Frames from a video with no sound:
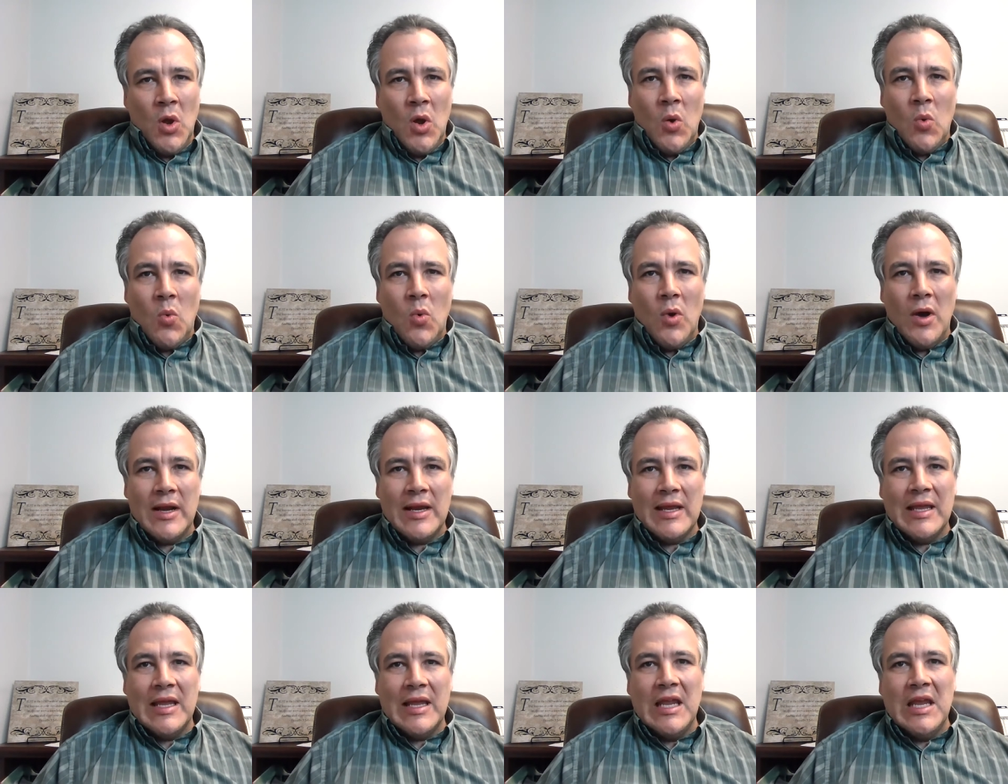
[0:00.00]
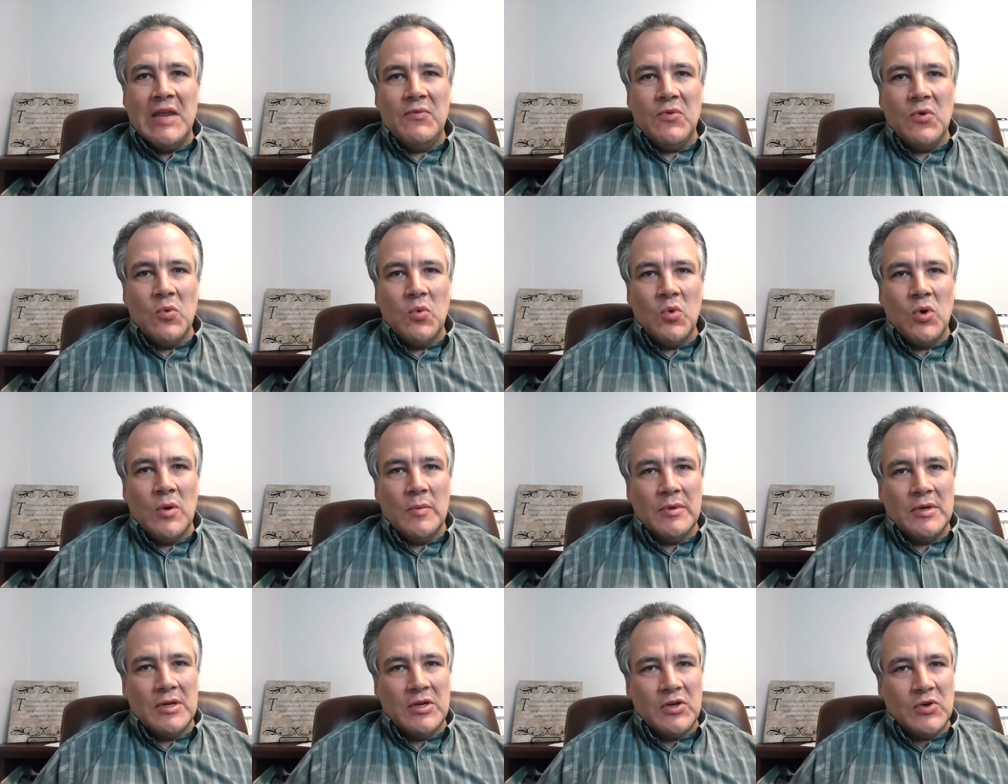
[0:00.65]
What evil
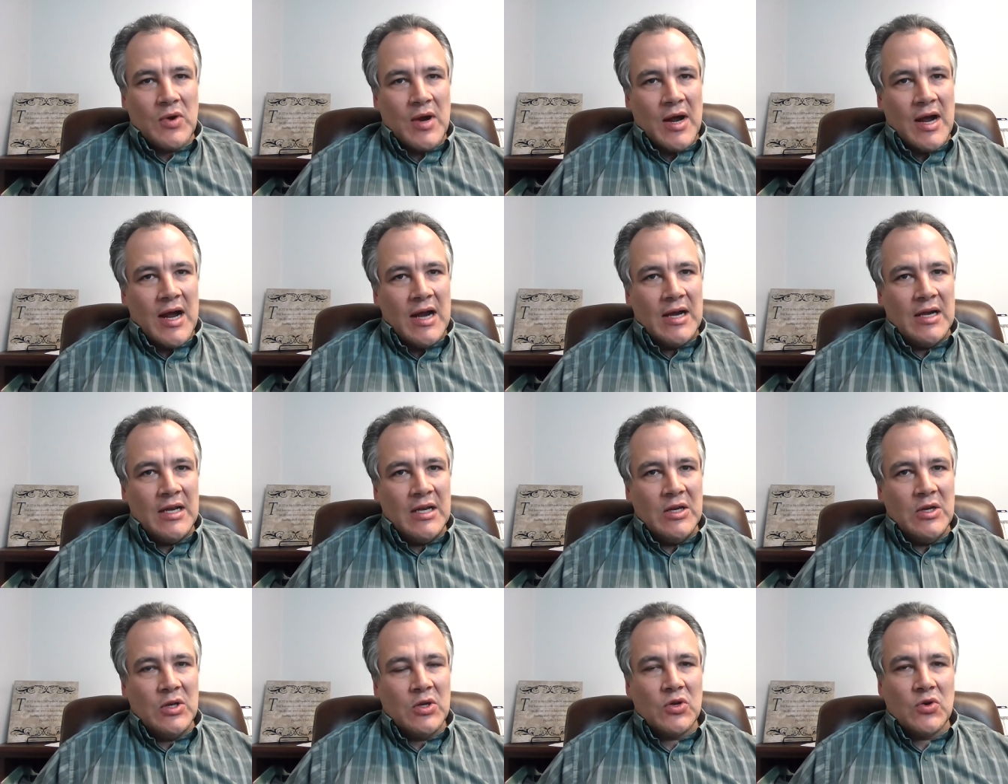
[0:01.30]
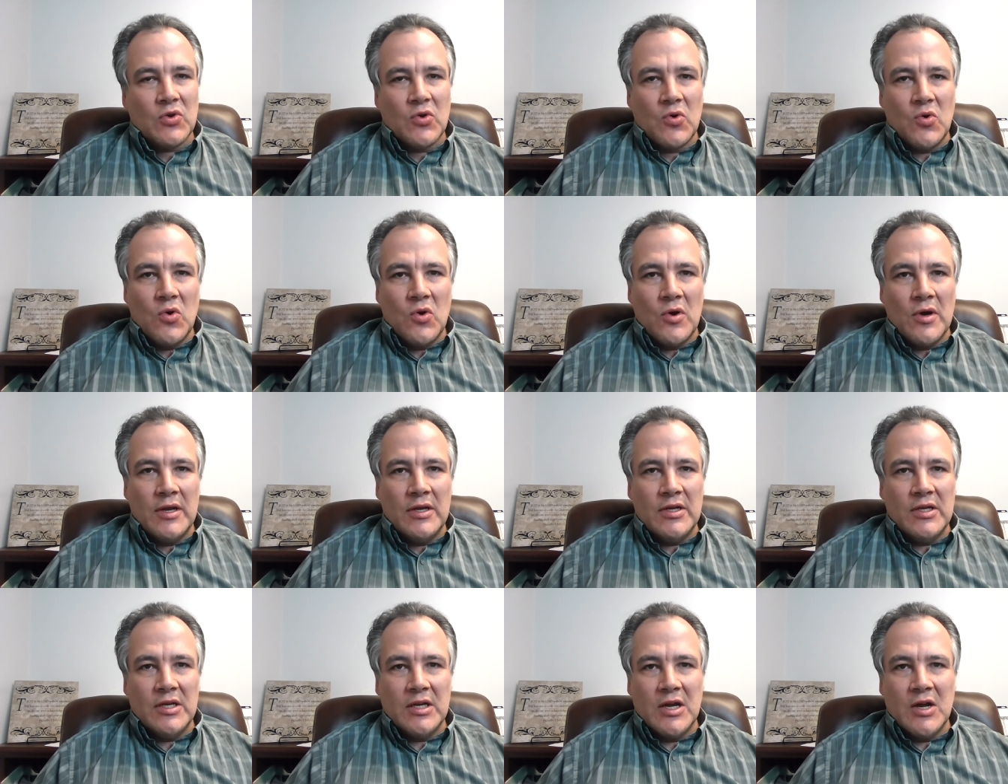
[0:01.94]
woman tried to
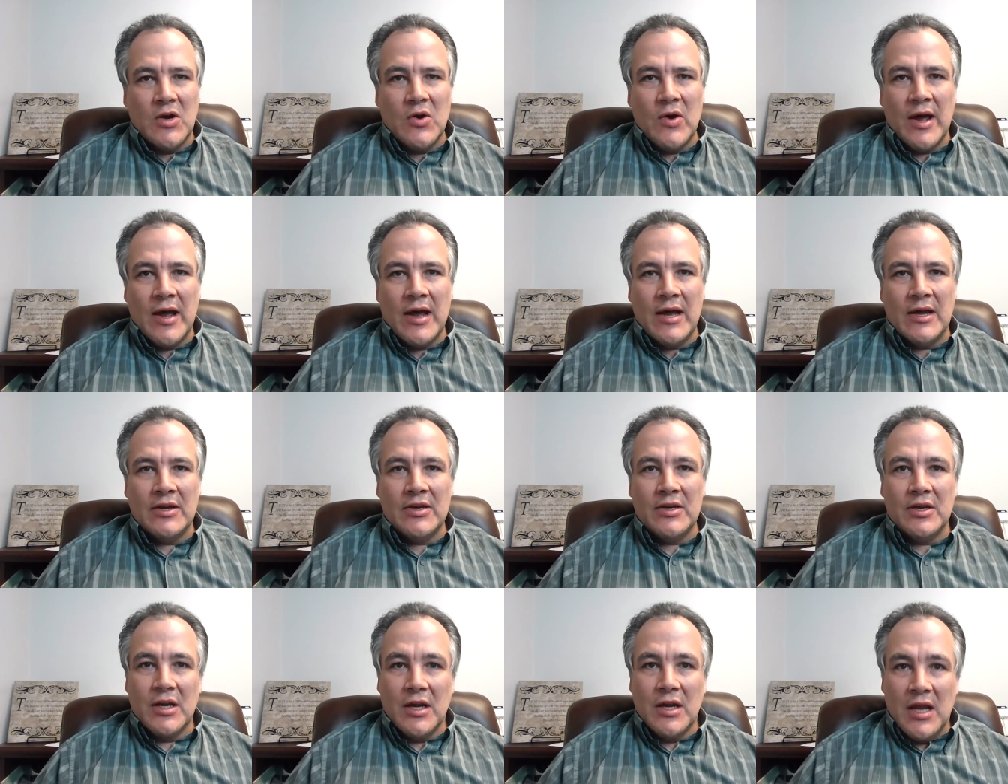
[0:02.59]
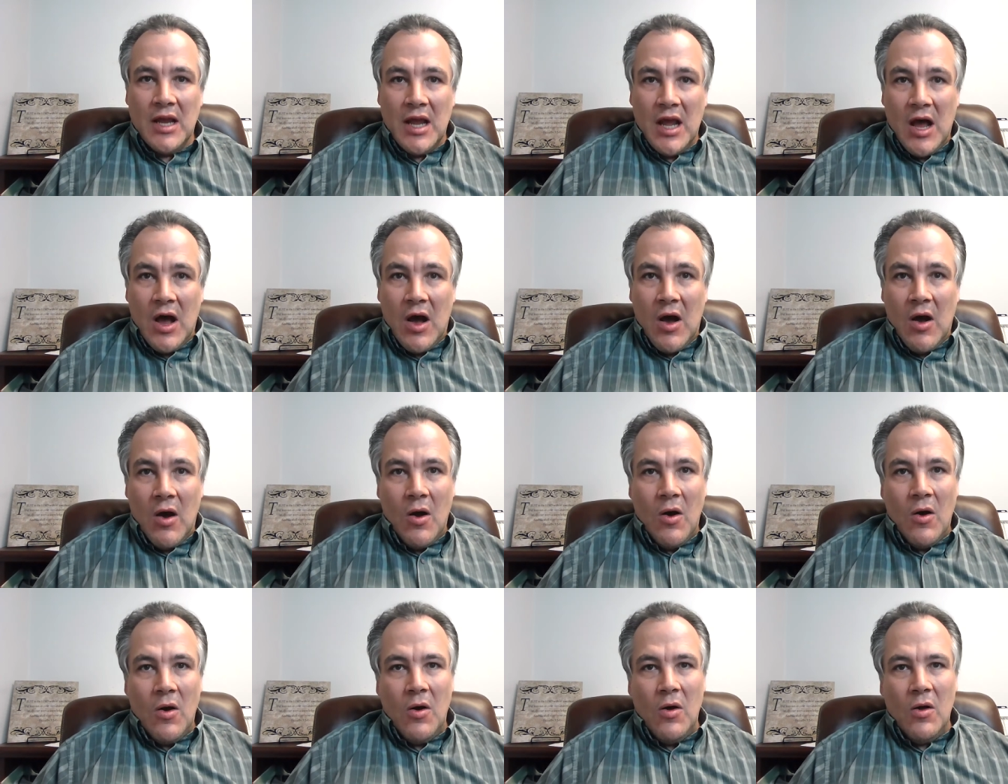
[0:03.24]
destroy Jehoash and
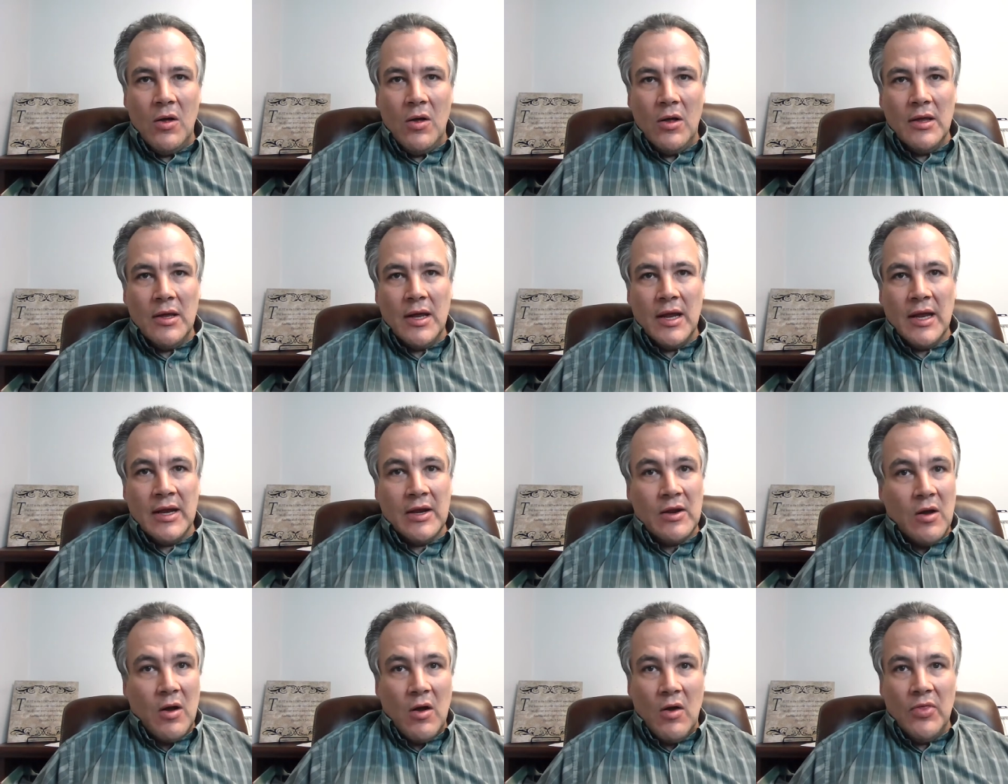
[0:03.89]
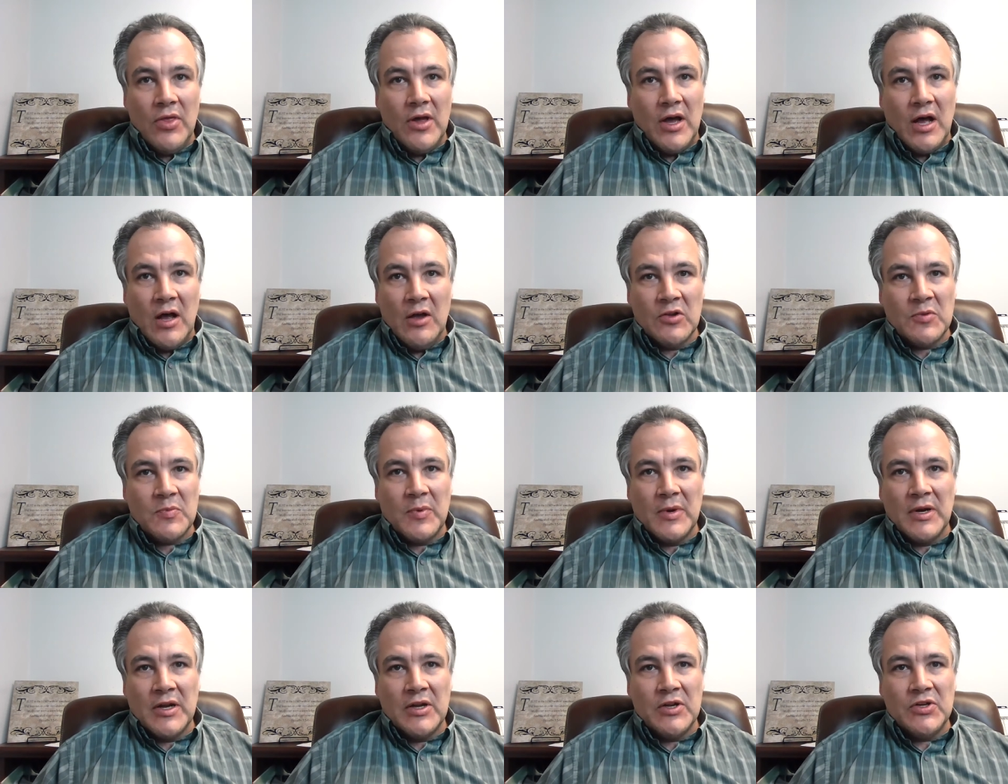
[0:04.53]
all the
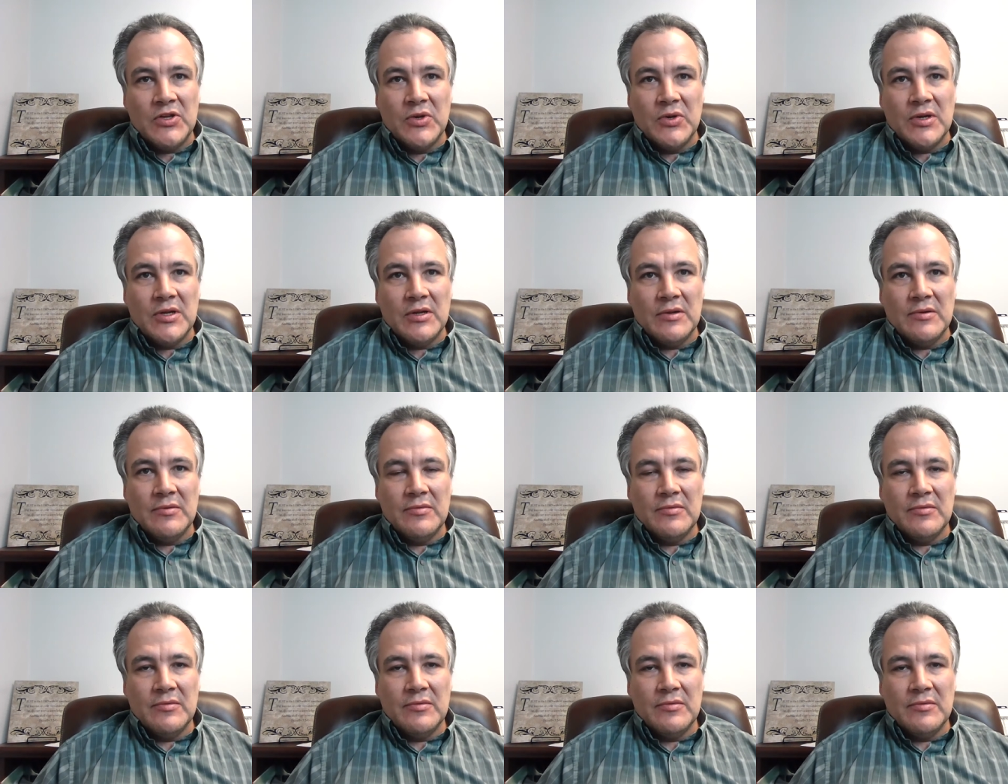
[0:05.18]
offspring of Judah?